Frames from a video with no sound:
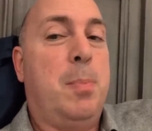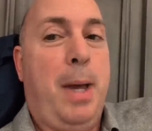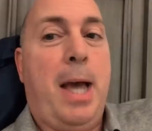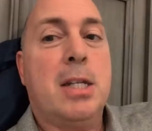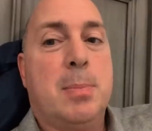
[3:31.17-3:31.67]

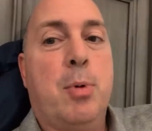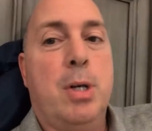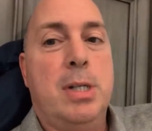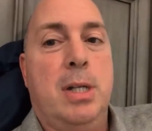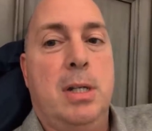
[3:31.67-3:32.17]
past
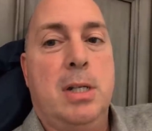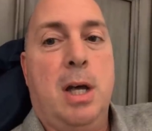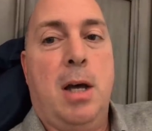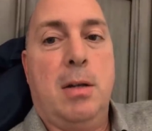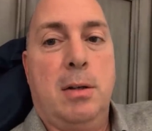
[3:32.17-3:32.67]
presidents,
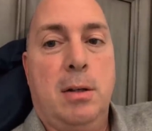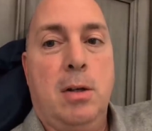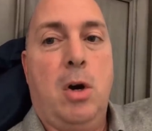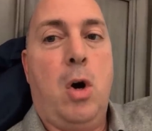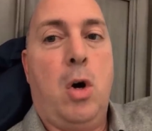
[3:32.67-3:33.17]
not
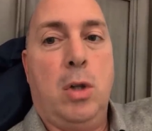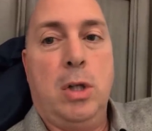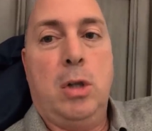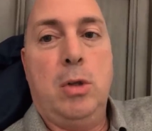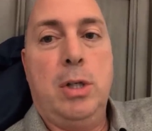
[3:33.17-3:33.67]
all
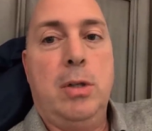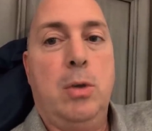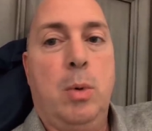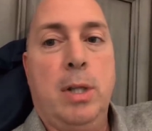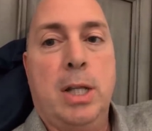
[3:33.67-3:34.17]
including
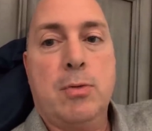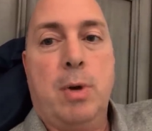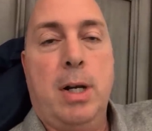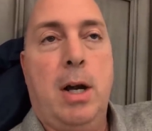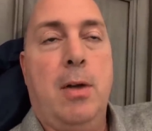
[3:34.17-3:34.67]
the one that's
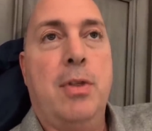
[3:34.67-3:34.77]
right now.